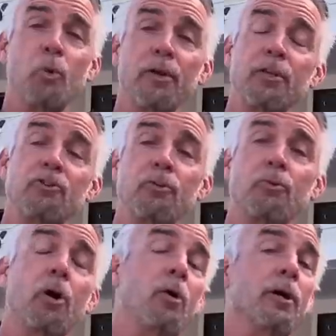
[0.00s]
one that you
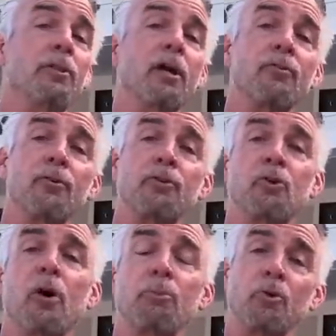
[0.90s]
throw on there for
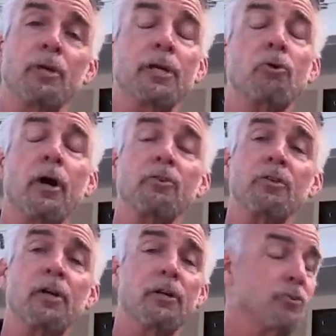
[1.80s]
touring across
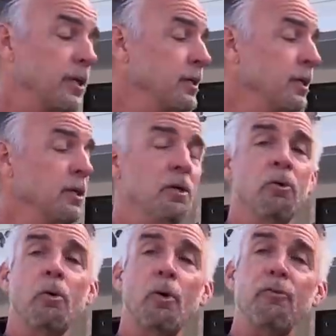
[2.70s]
the country.
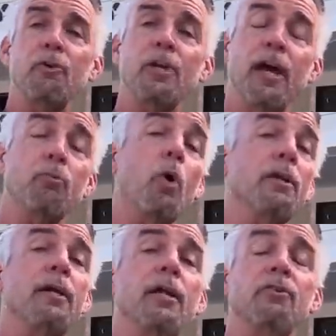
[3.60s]
But what if you could have
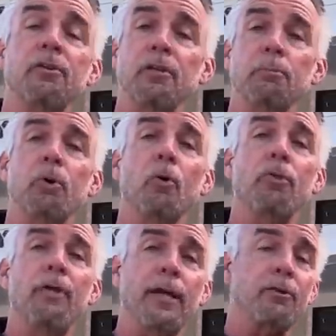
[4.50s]
one case that did both
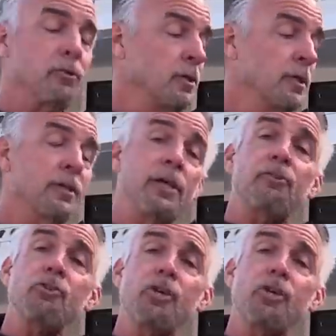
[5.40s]
things? That's the